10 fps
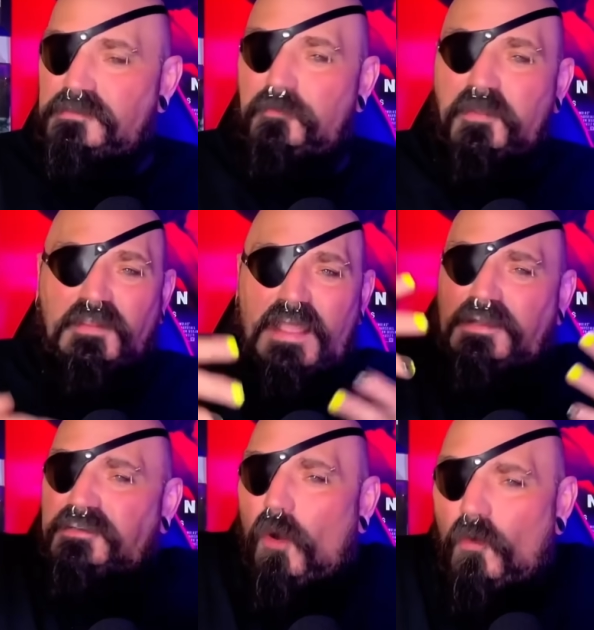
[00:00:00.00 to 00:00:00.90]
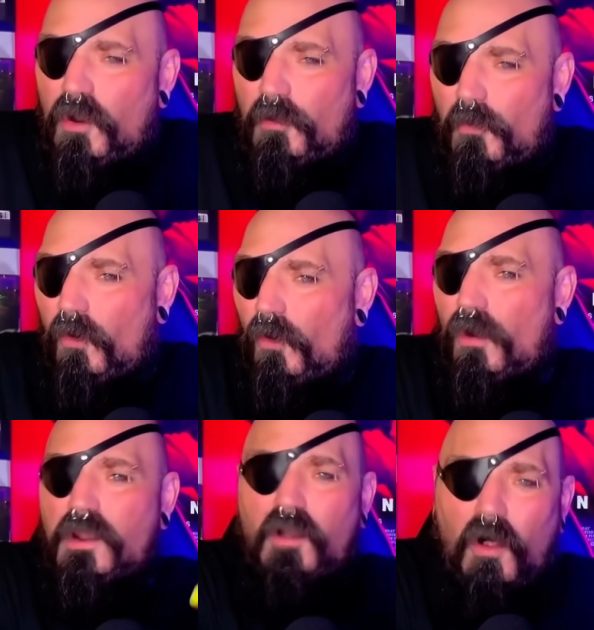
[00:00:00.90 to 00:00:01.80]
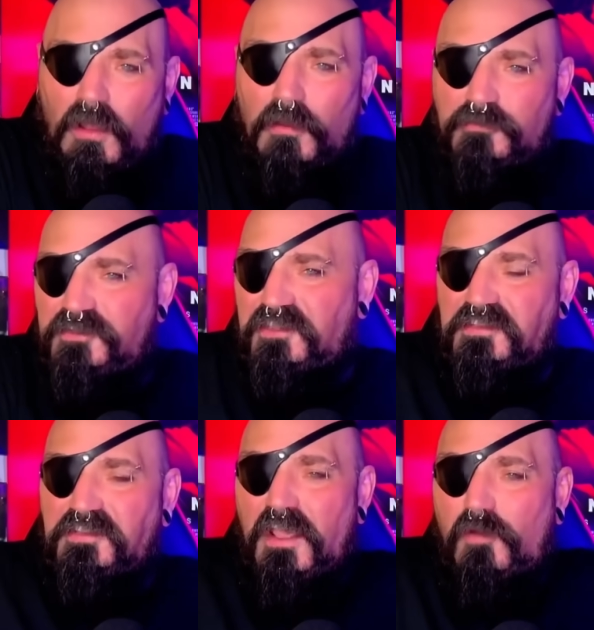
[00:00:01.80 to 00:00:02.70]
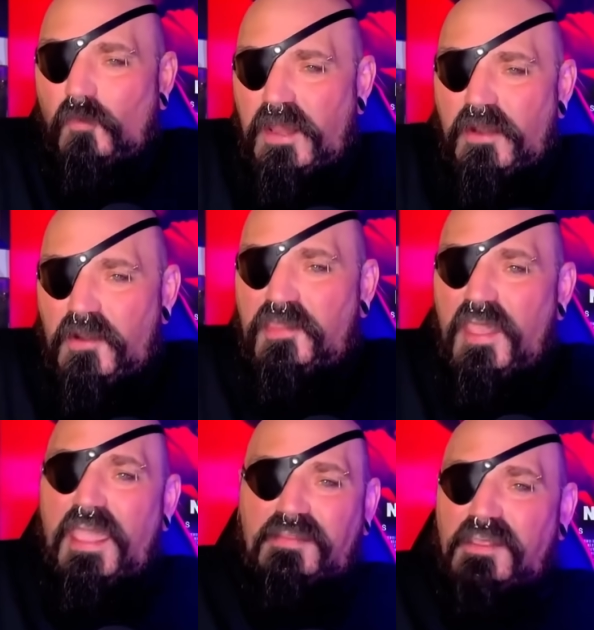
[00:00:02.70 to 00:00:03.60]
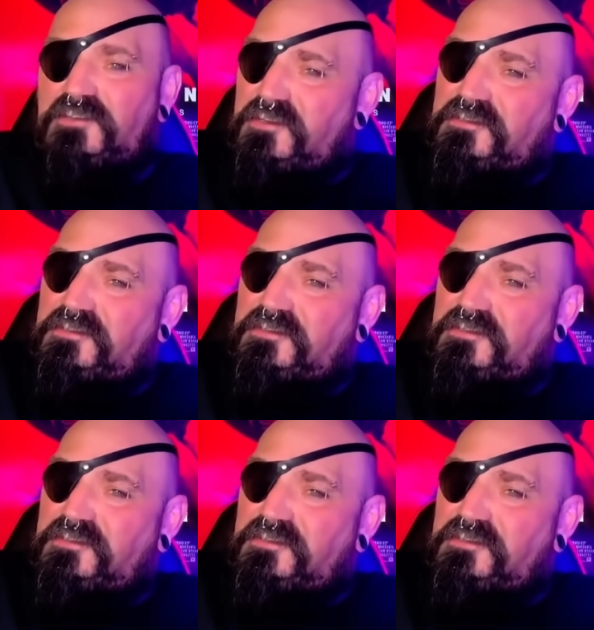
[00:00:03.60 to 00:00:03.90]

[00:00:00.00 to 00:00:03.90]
something like a totem or a golem, just this weird thing that just